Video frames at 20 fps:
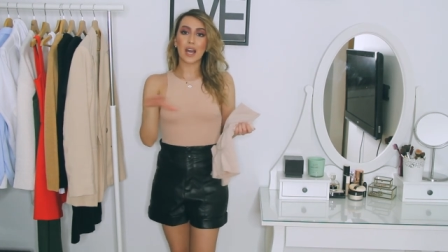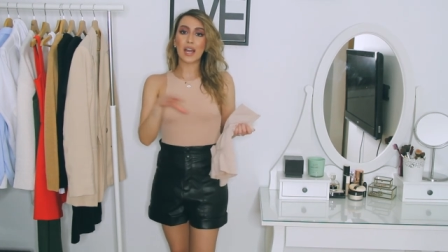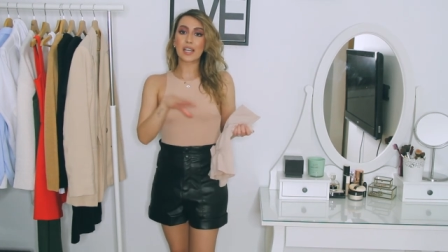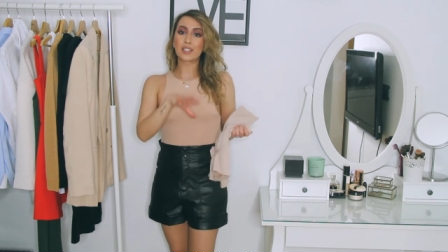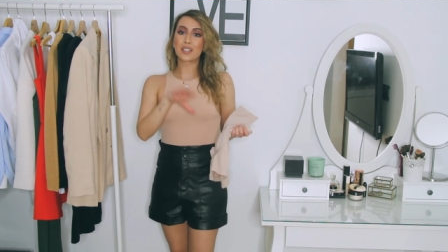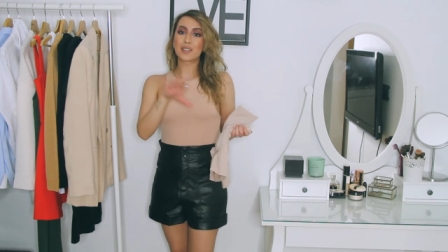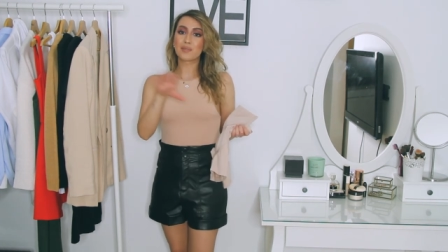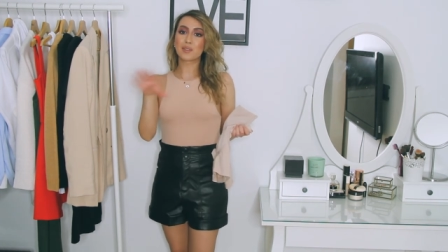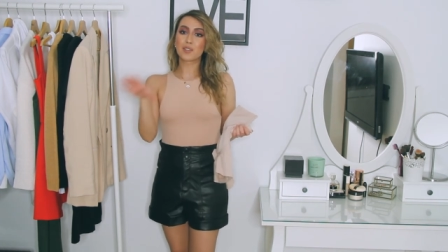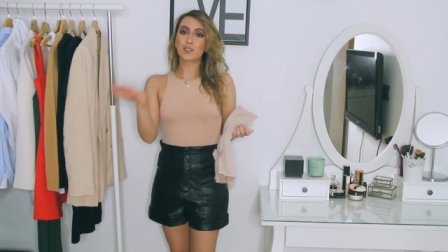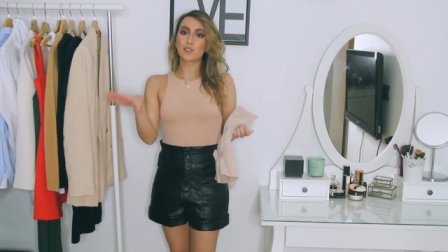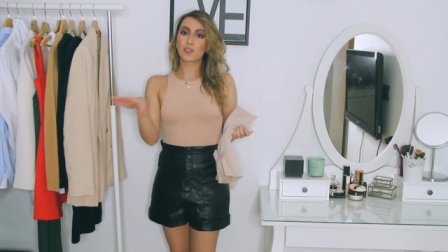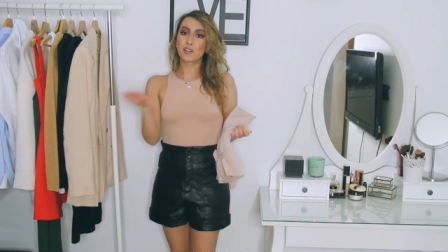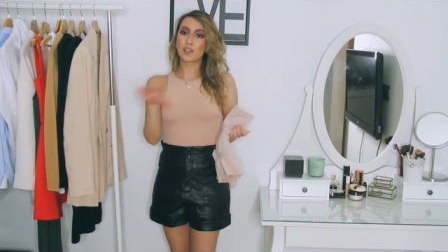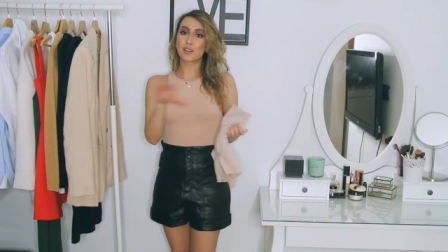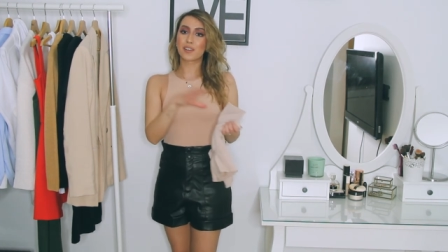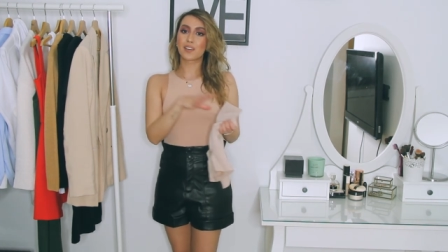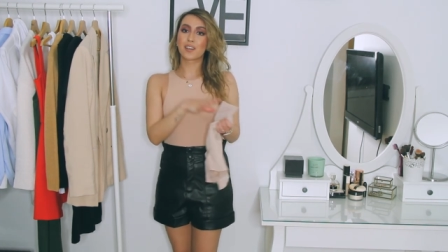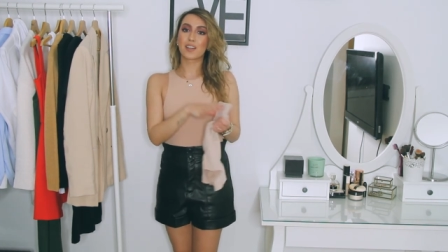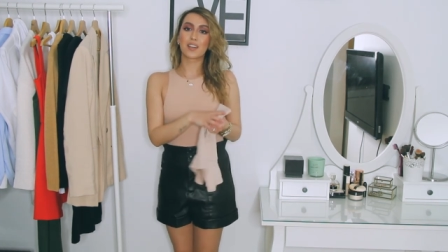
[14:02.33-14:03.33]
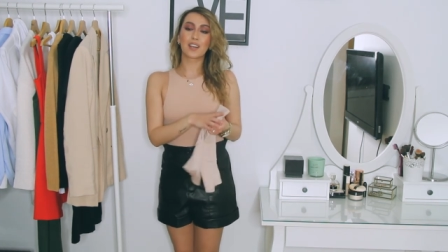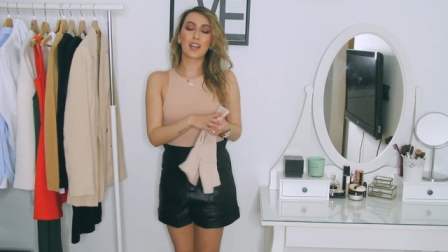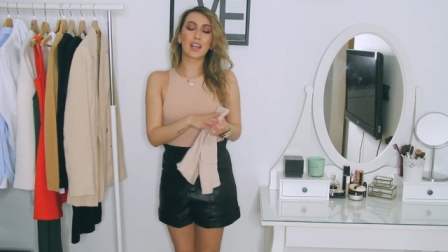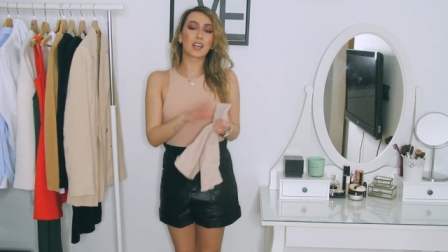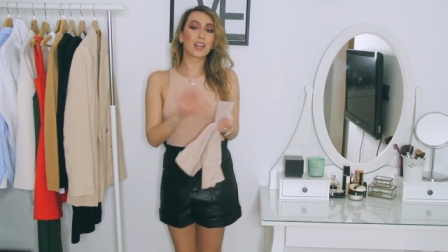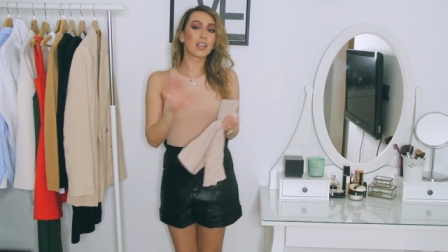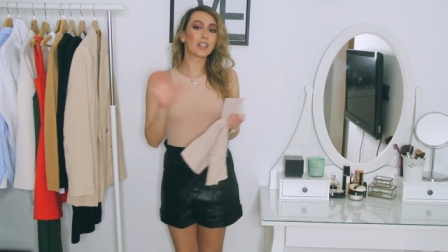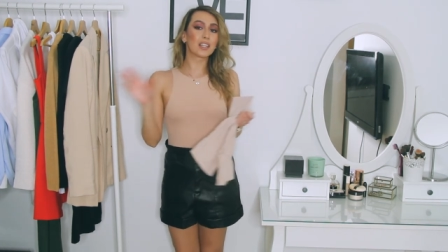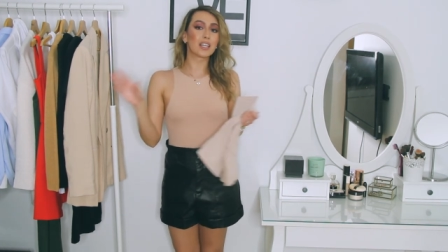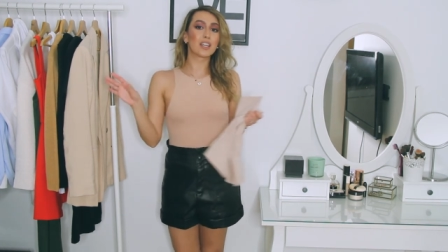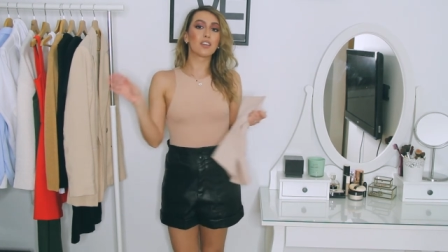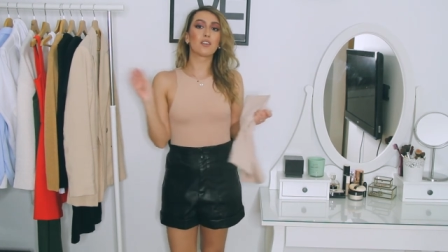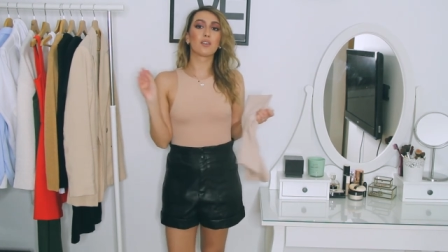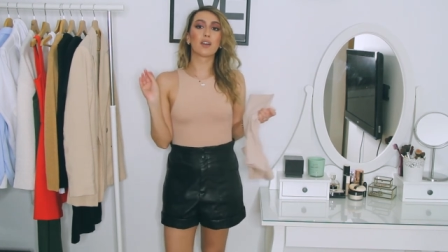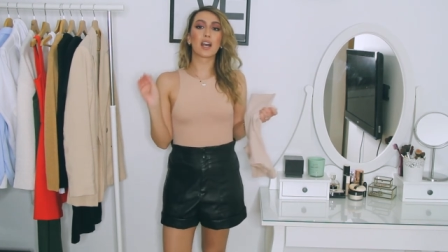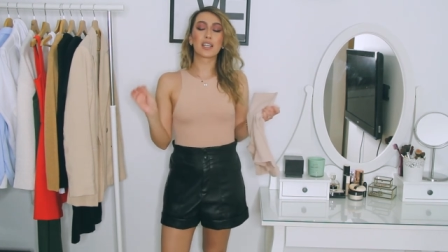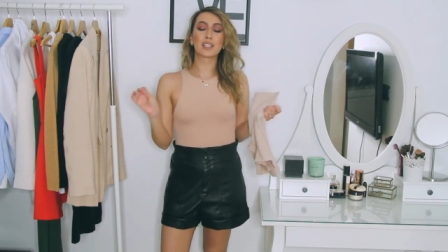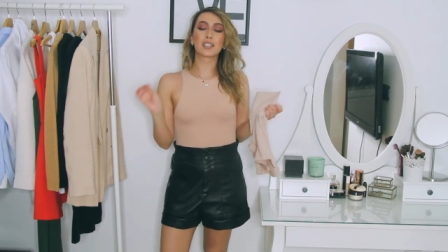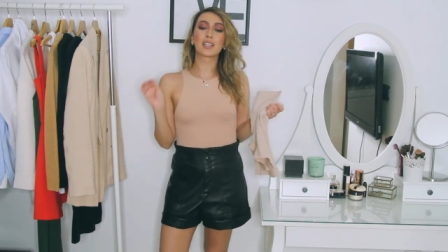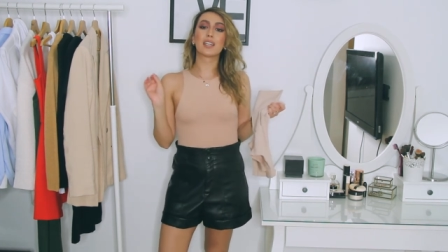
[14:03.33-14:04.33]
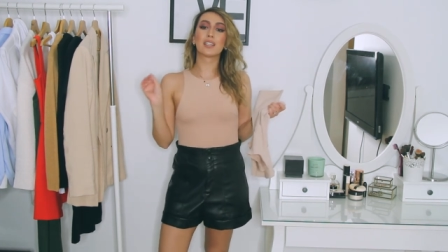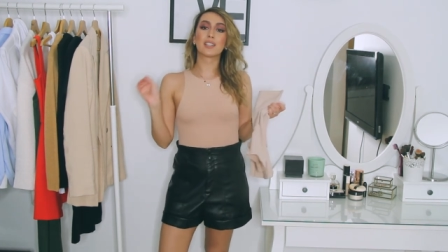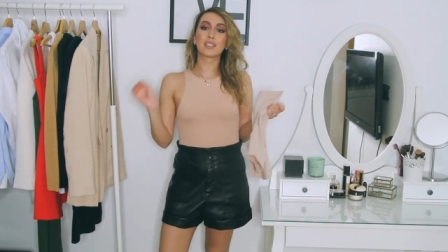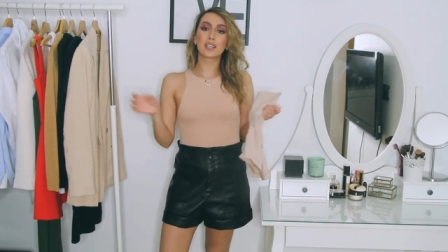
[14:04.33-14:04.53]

I demonstrated it and I think you guys can